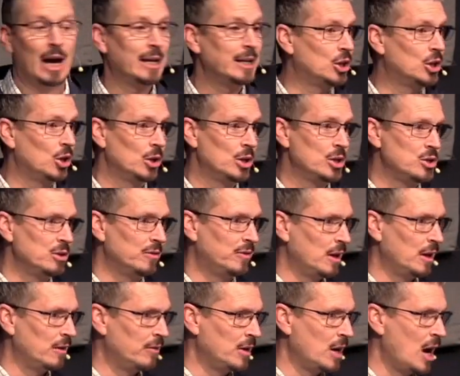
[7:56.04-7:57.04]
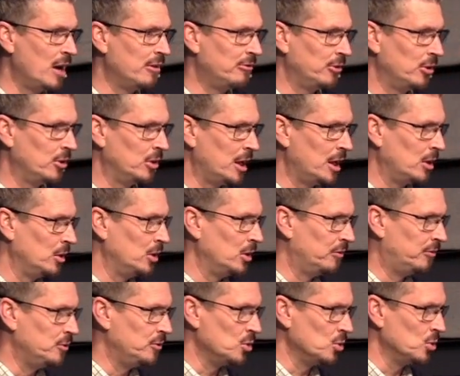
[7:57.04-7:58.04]
I'd encourage you, if you have an iPhone, I don't
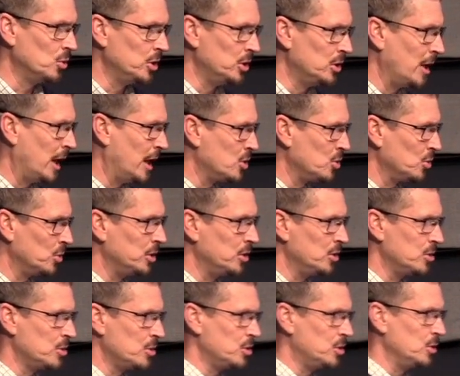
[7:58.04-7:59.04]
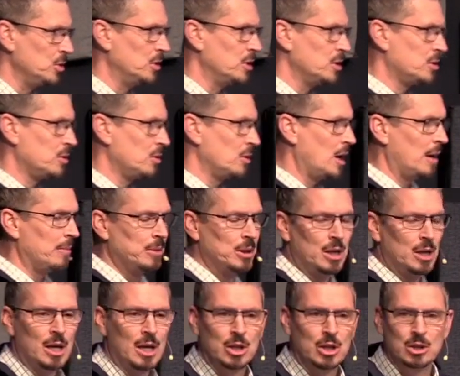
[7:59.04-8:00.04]
know if Droid, Android users do this or not,
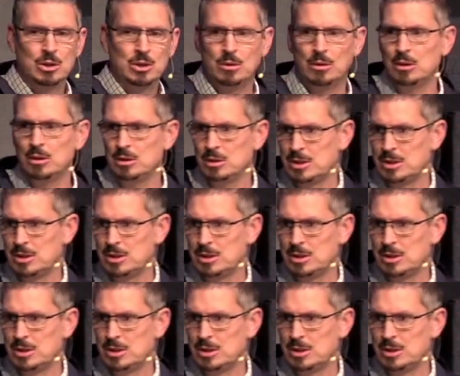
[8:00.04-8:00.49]
but uh,